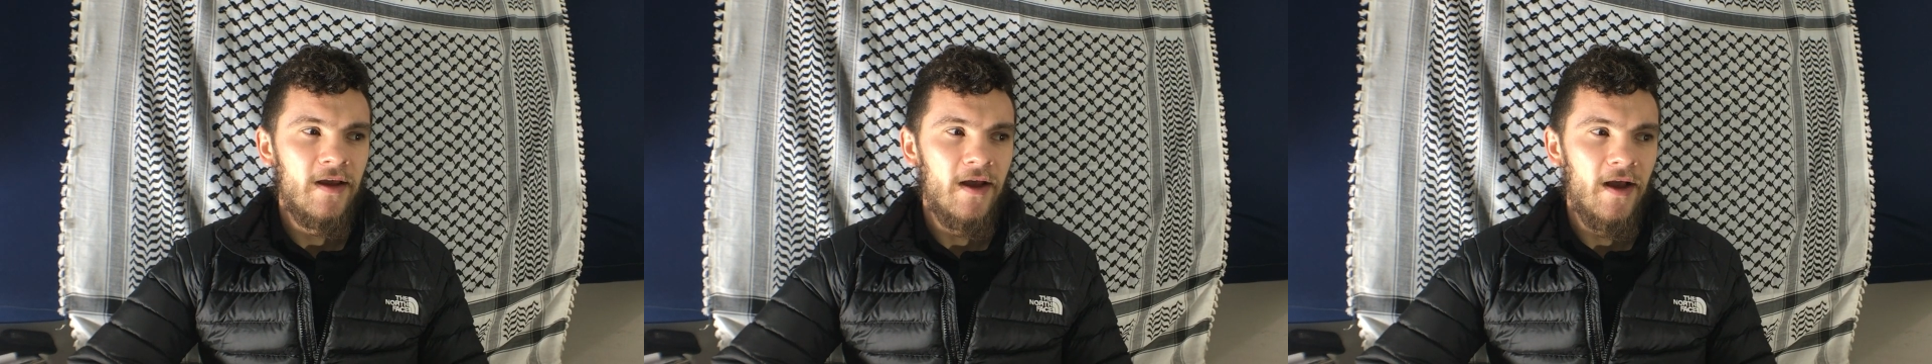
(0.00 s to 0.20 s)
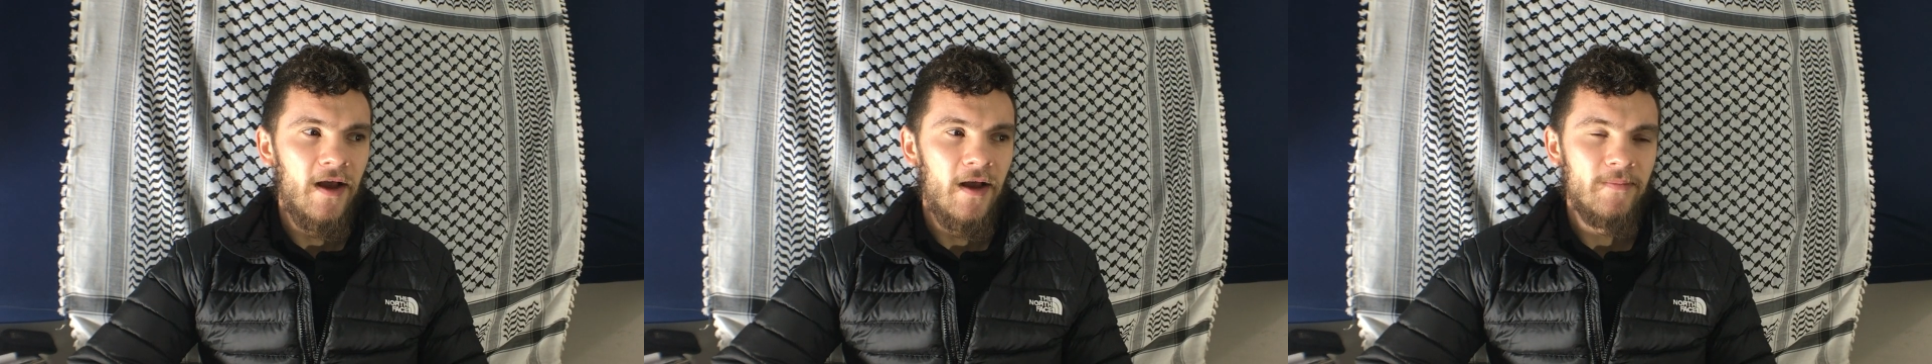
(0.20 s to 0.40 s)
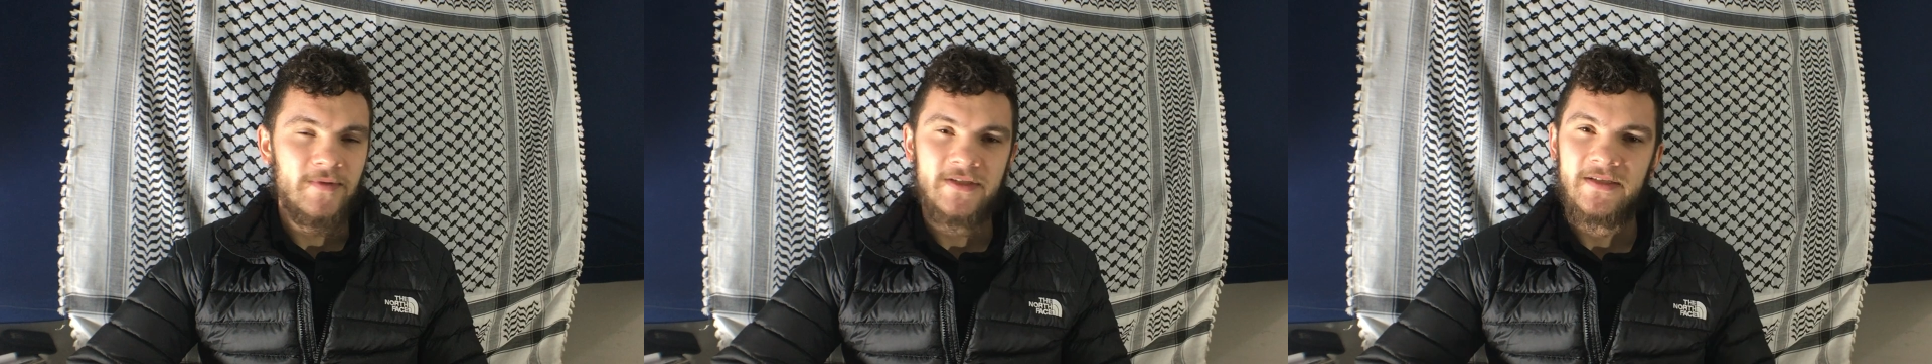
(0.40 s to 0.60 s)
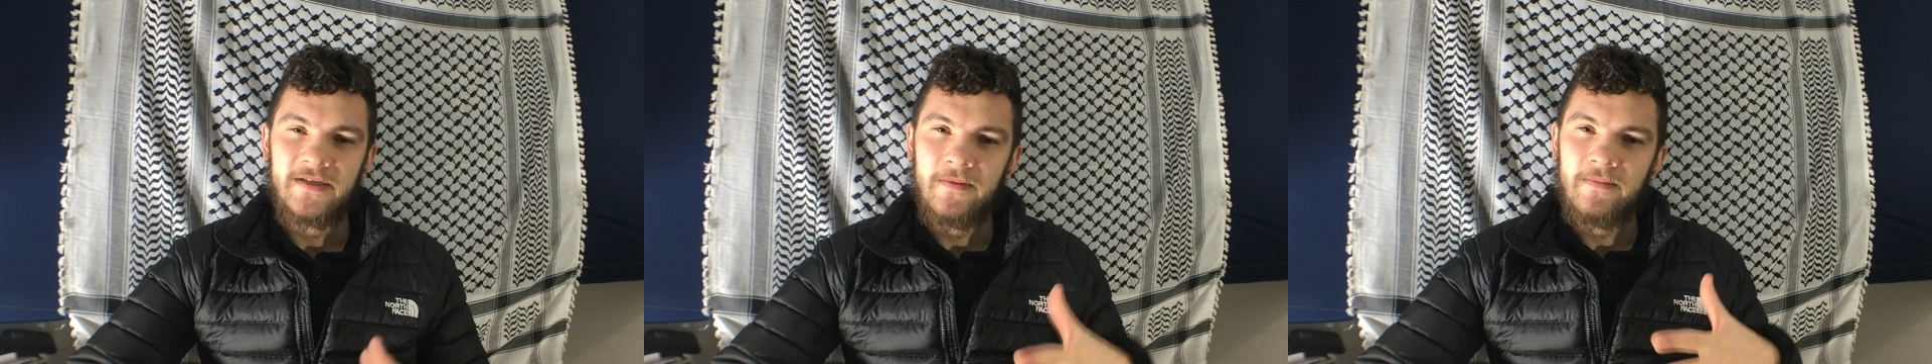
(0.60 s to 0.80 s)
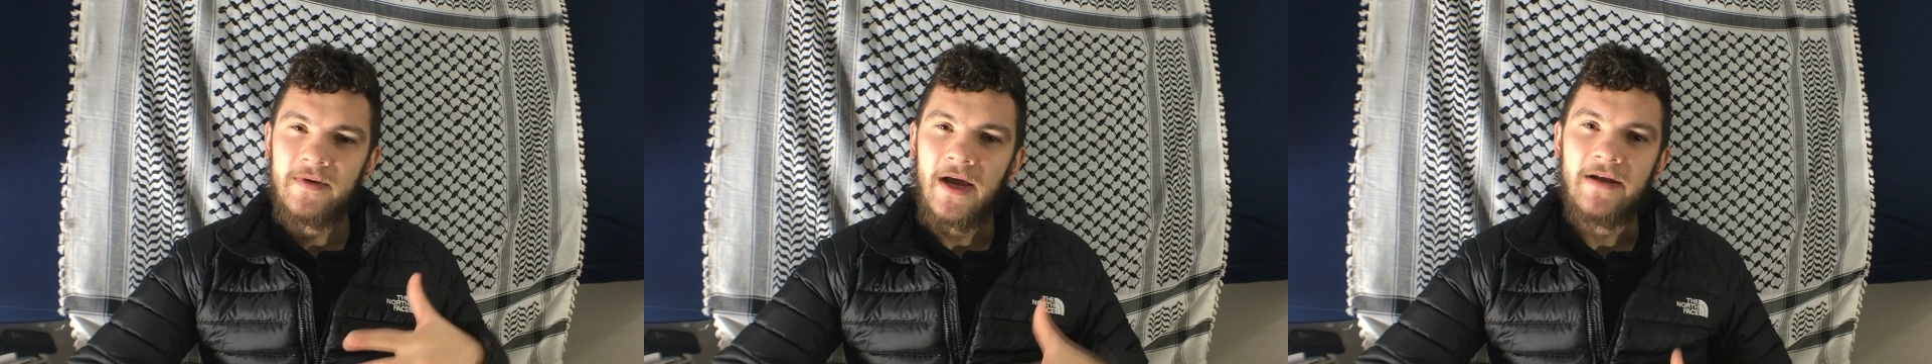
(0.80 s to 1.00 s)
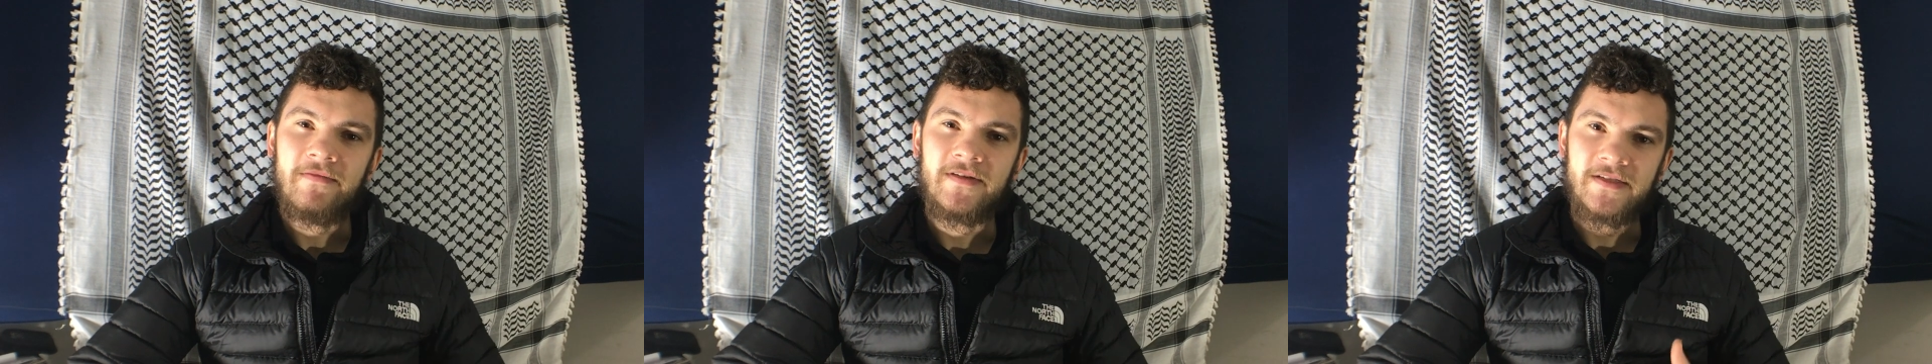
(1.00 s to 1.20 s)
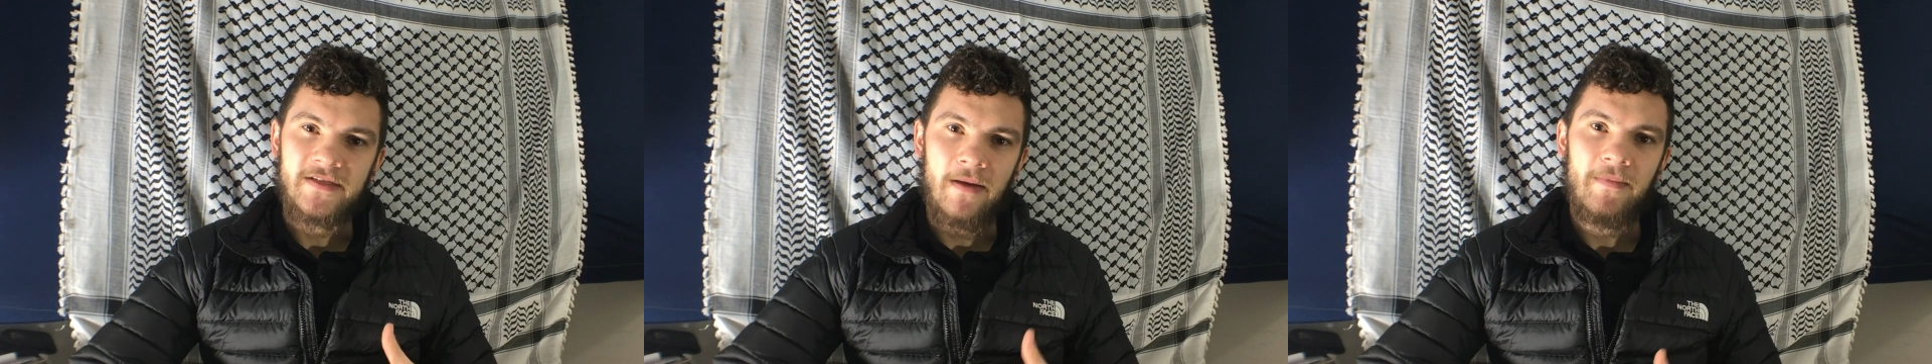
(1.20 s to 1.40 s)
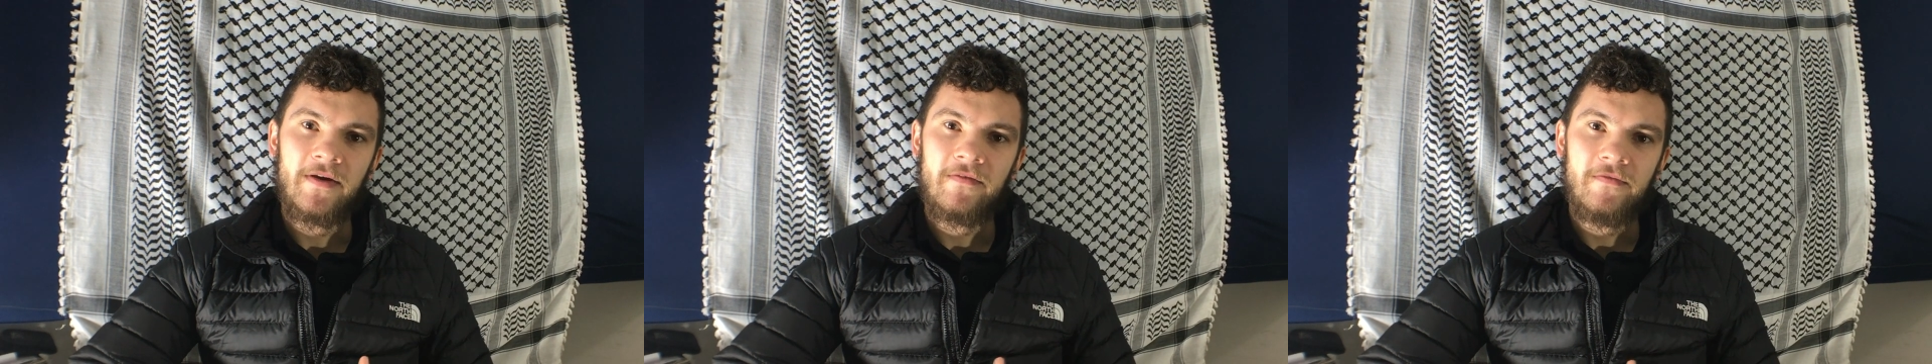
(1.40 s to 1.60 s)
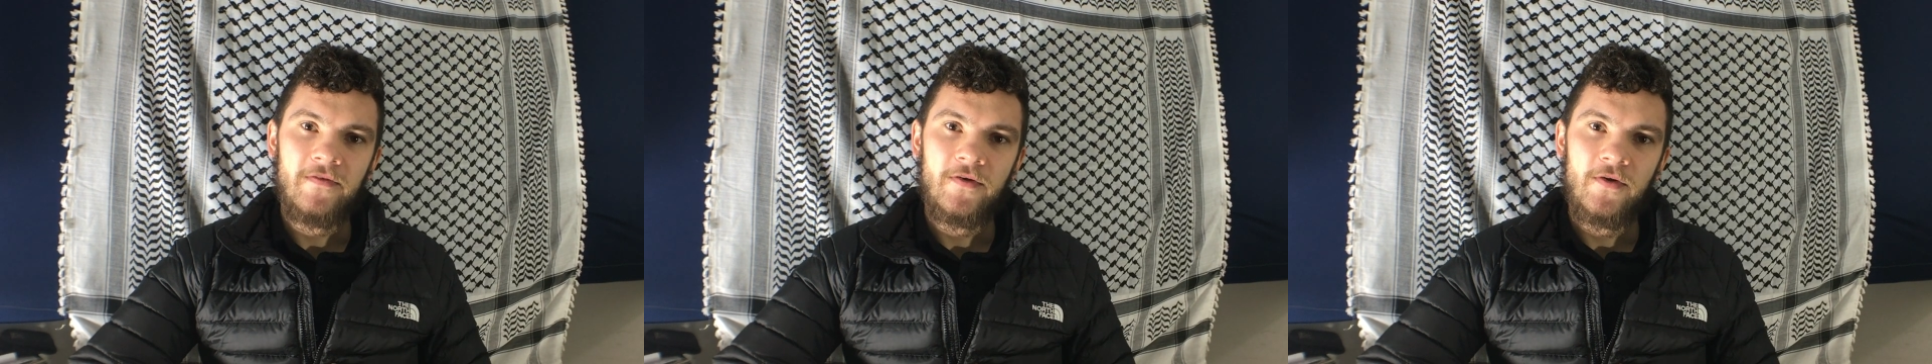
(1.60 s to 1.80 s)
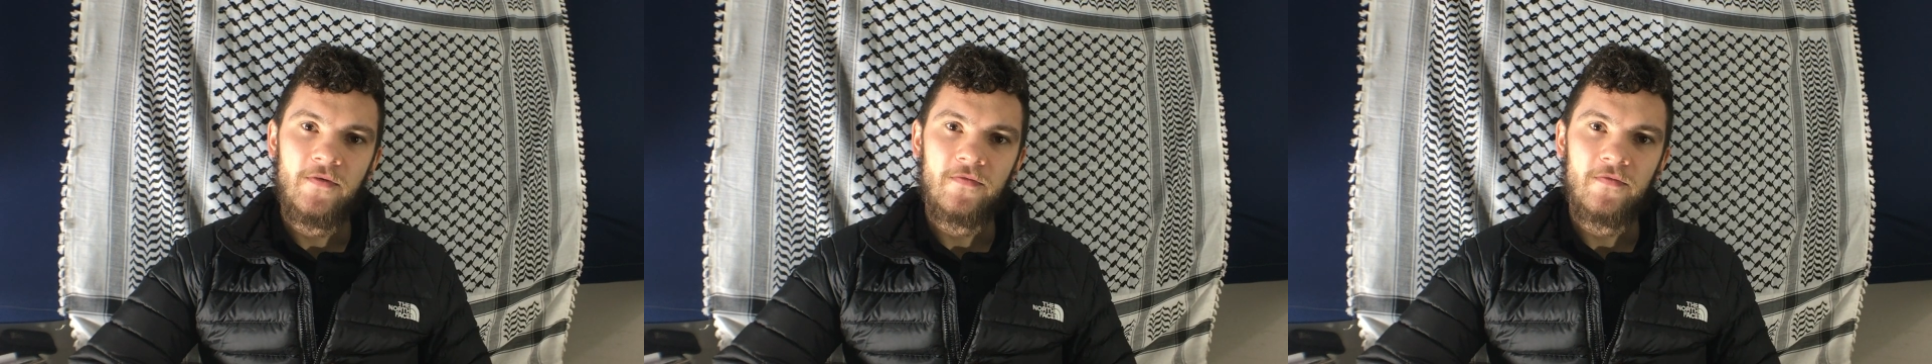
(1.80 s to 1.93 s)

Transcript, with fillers: um, some kind of stomach flu